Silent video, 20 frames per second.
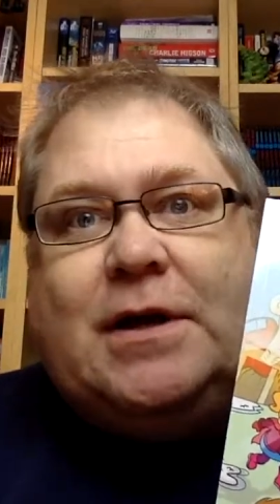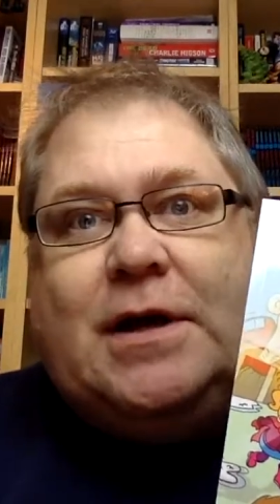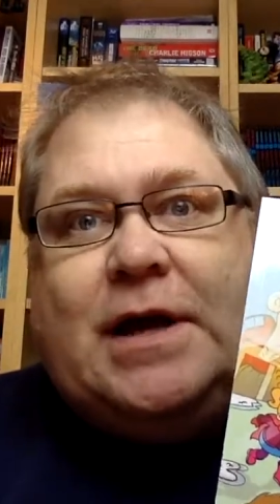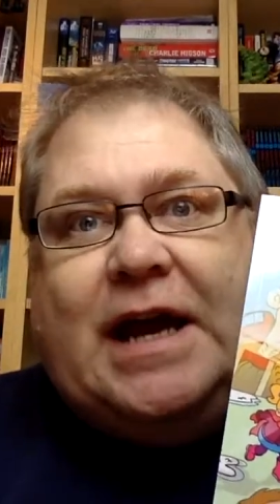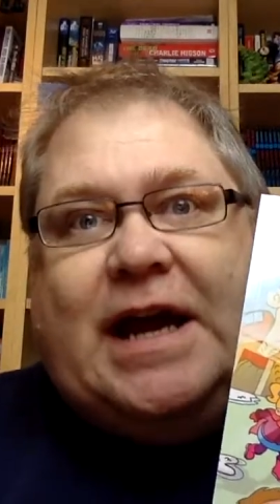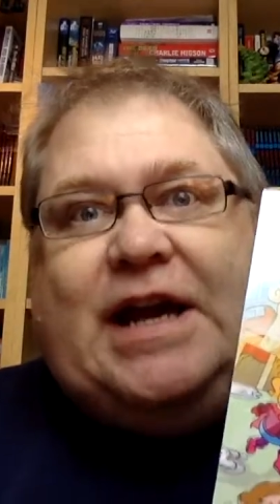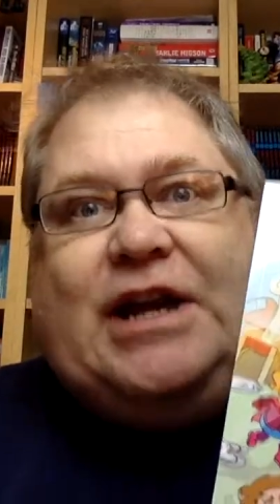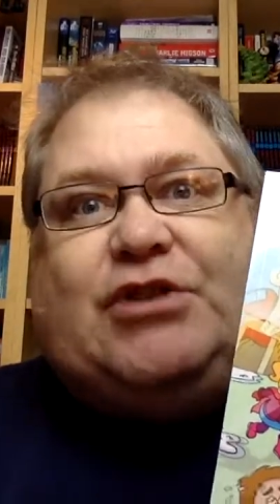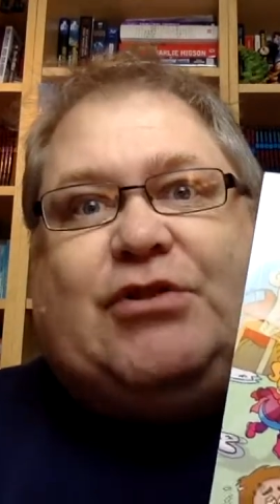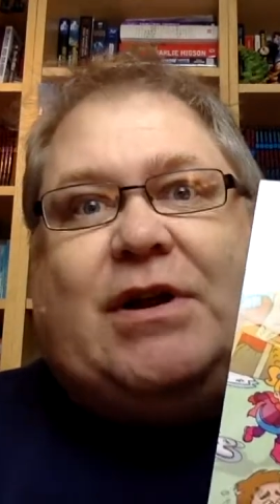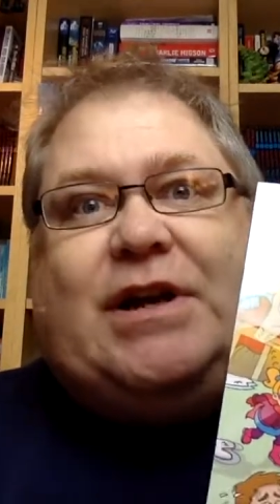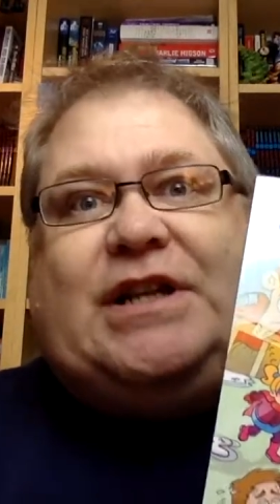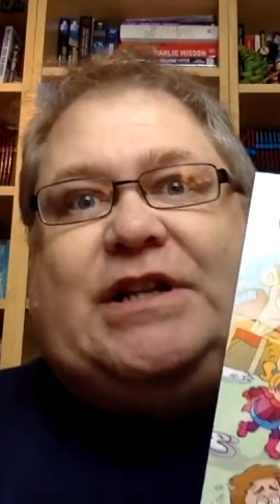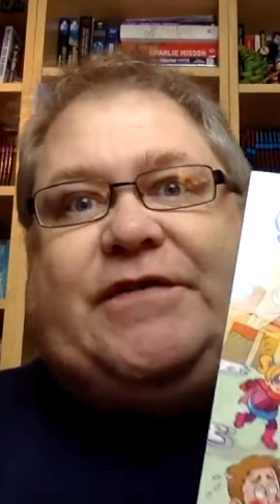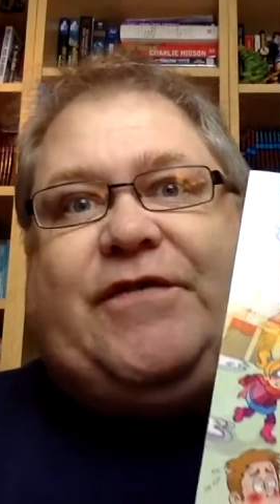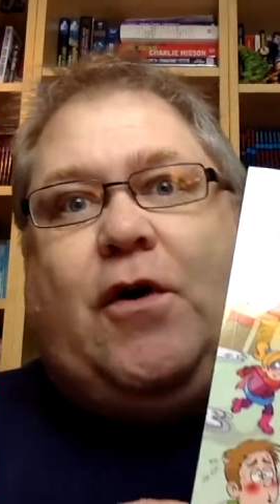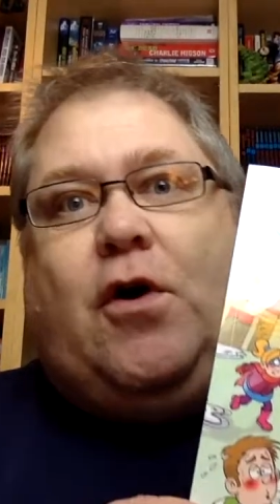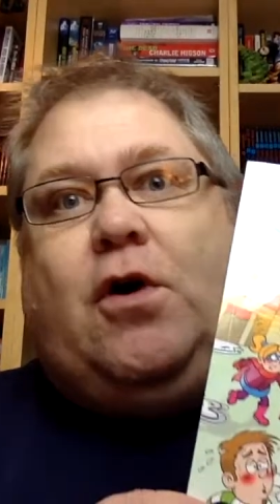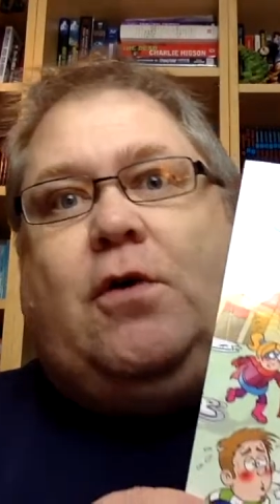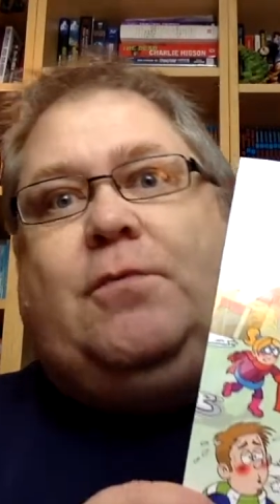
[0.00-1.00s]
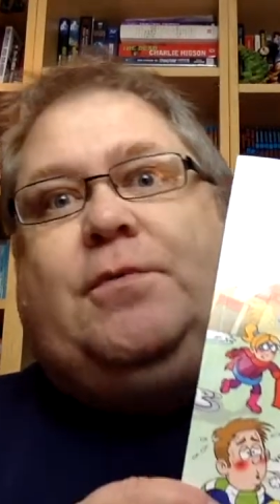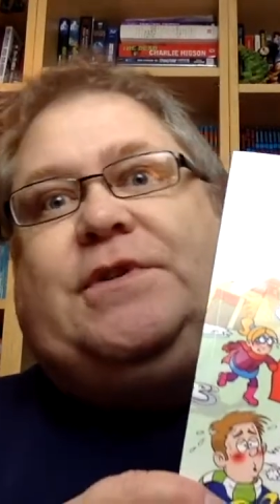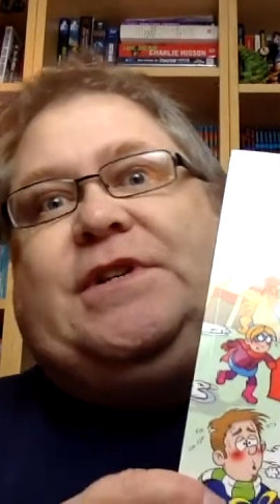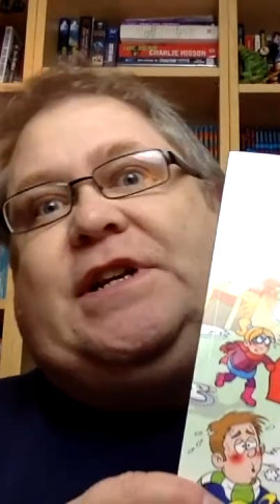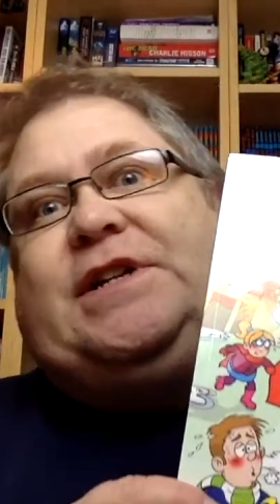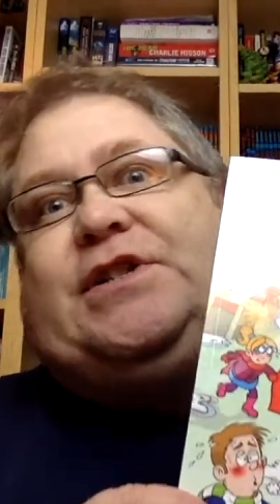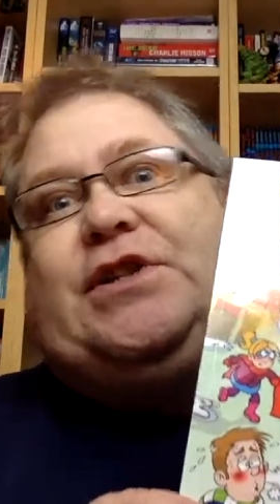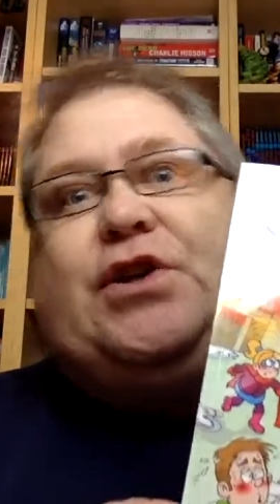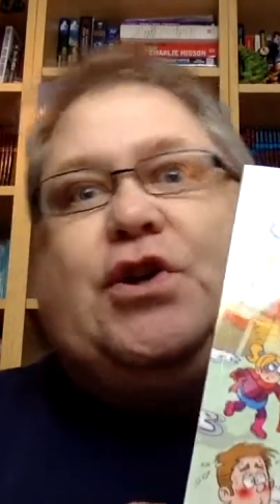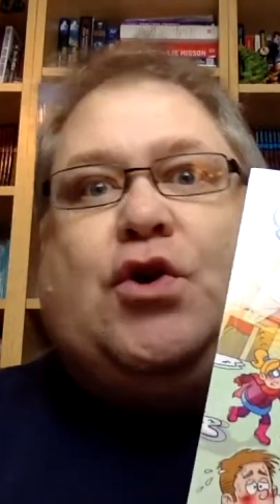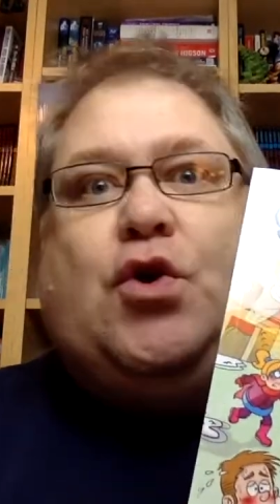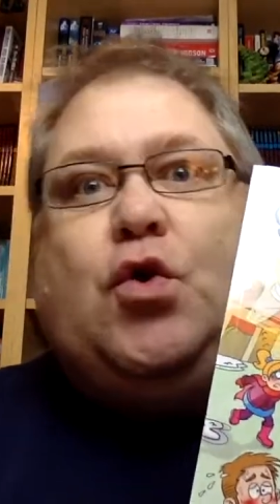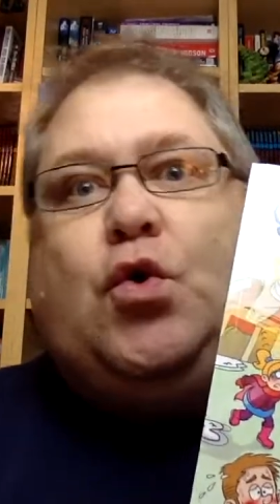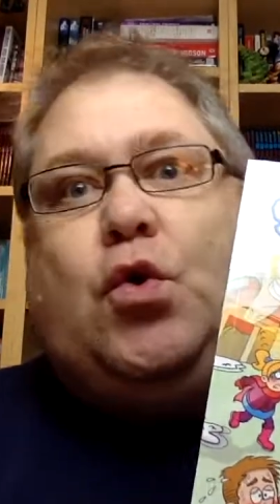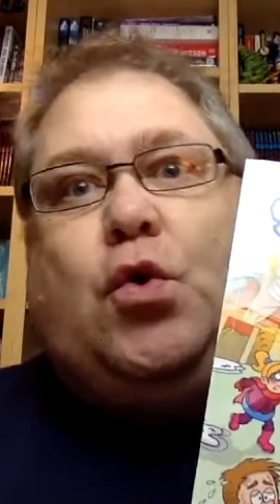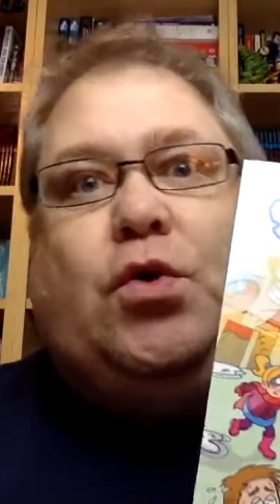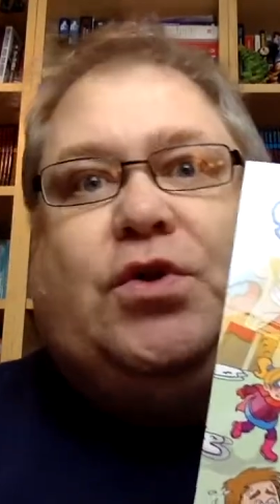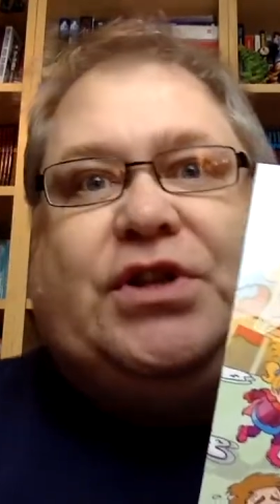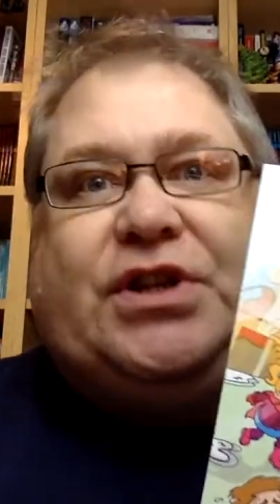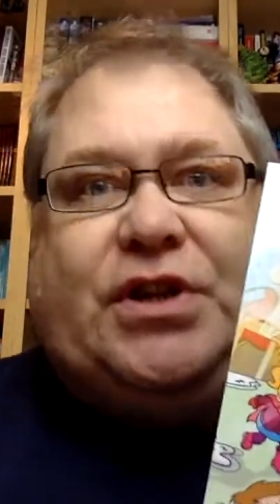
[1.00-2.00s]
he transforms into the
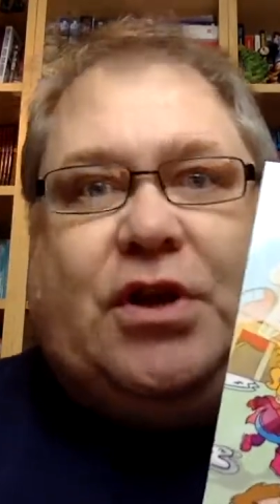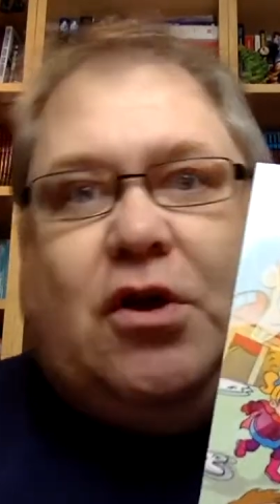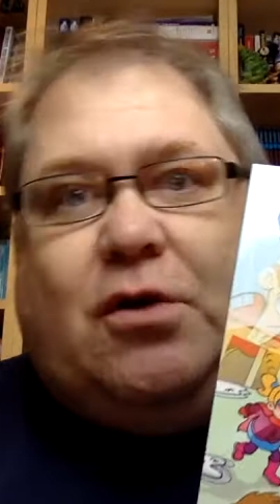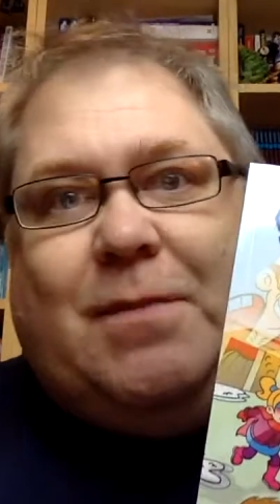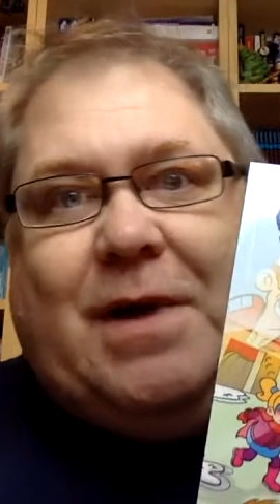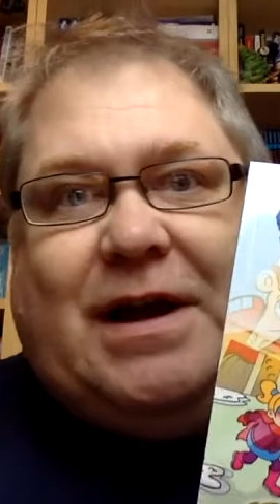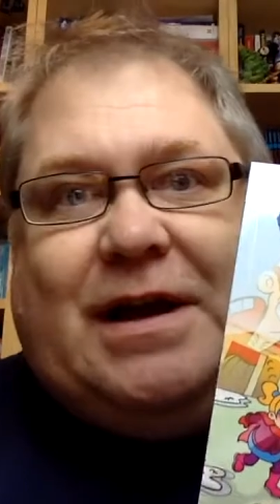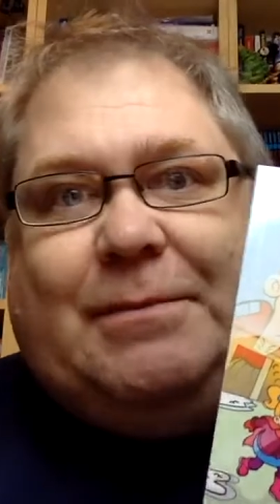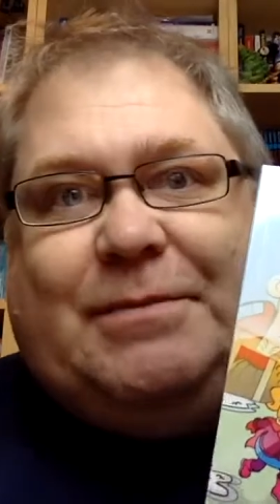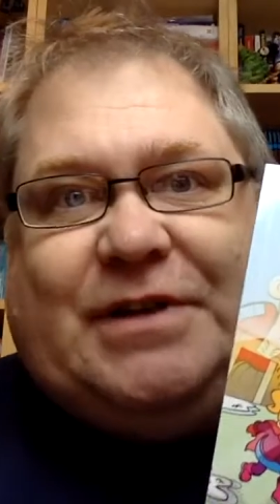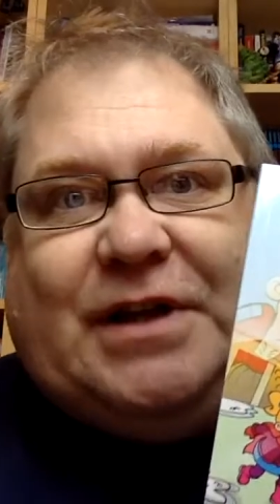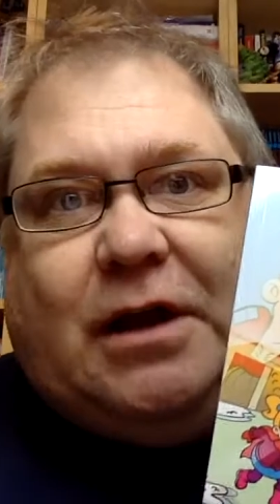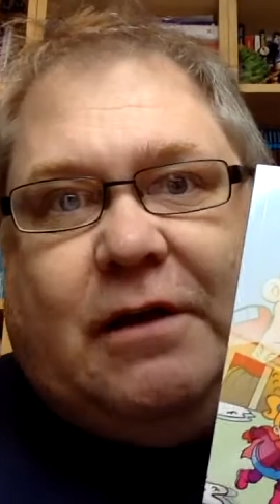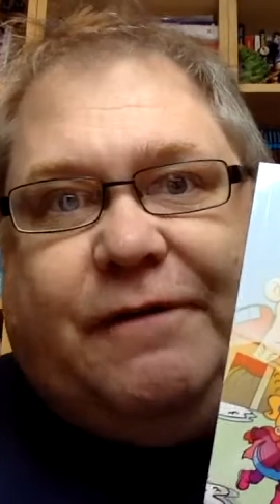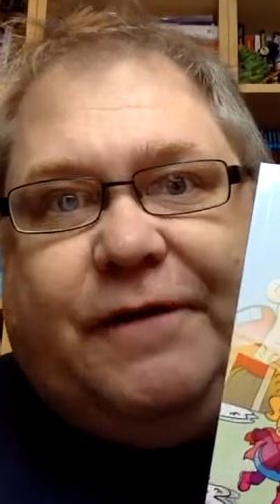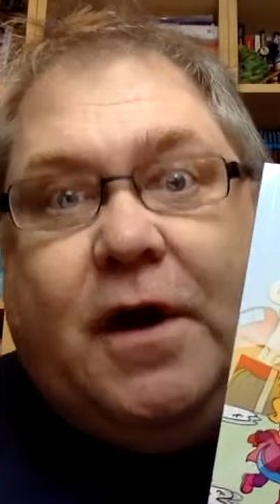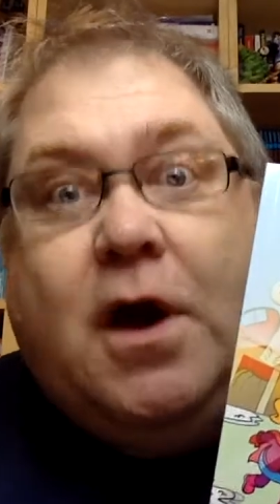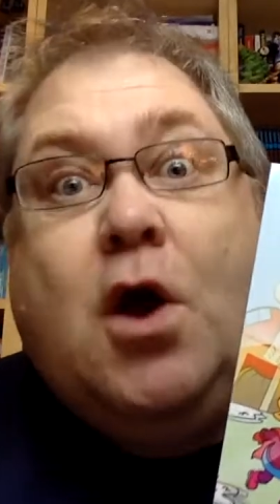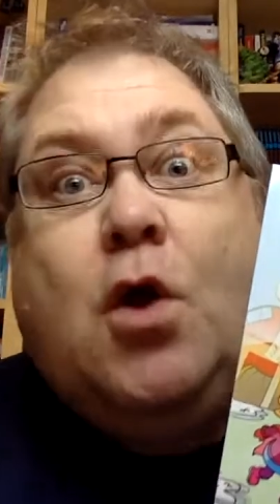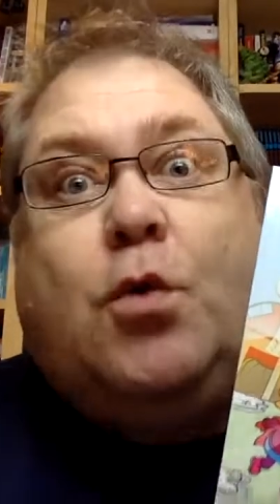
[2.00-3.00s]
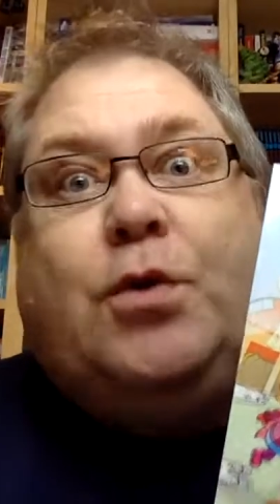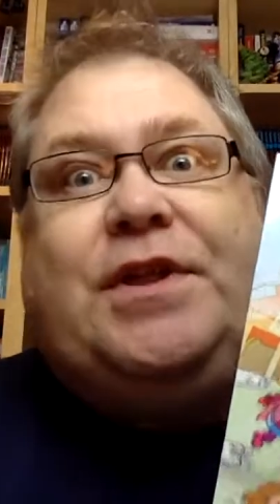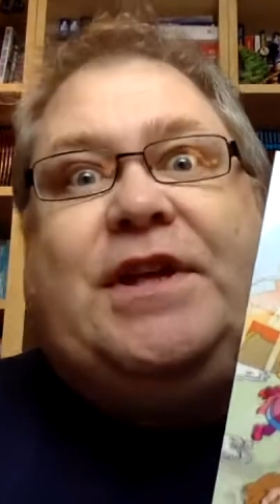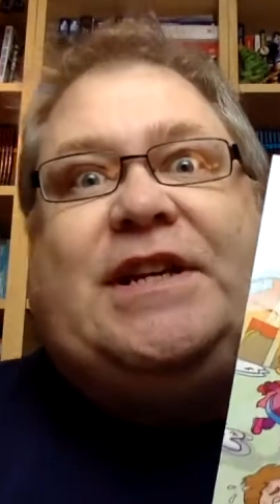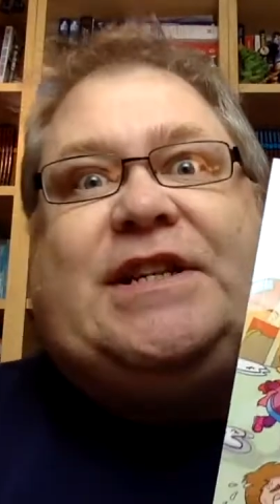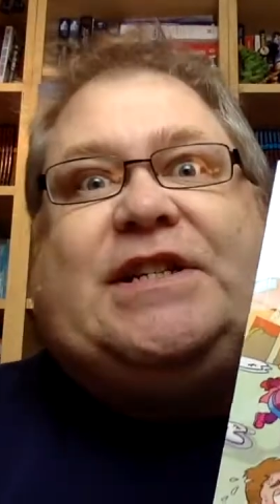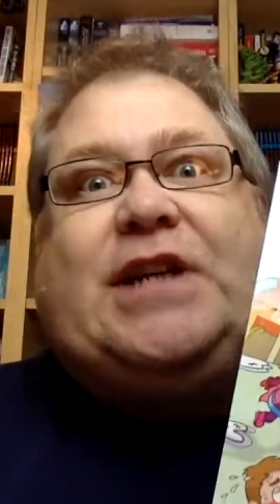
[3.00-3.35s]
cool snowman himself, with his